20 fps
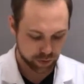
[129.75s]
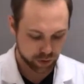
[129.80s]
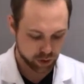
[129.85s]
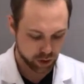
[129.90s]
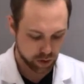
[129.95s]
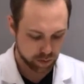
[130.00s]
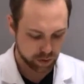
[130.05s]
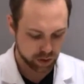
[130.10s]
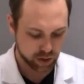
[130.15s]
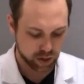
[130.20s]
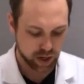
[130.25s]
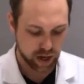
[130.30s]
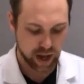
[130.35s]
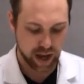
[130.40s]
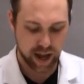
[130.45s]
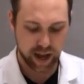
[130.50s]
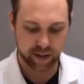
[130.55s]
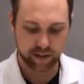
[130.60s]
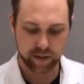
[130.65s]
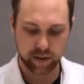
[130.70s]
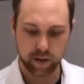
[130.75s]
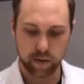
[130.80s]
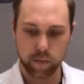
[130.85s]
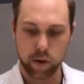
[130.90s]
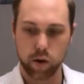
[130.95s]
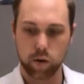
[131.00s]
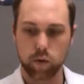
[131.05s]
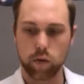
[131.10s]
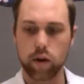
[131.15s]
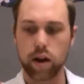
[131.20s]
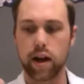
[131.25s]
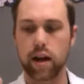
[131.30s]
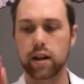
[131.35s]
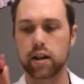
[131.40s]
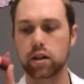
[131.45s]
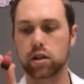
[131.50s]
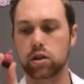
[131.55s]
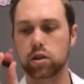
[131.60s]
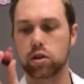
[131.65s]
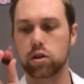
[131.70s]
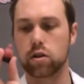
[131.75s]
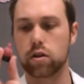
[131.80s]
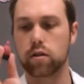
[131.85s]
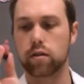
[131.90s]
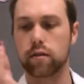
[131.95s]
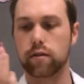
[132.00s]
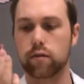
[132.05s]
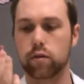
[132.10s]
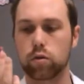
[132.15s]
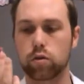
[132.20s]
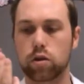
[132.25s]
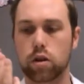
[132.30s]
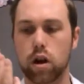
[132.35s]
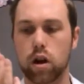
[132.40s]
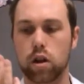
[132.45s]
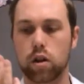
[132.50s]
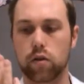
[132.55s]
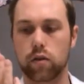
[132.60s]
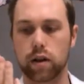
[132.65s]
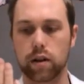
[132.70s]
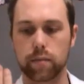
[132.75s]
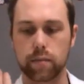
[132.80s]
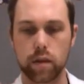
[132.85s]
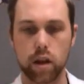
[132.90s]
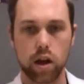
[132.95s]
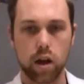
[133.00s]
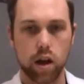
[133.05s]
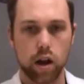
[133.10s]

So I'm just gonna add some reddish food coloring.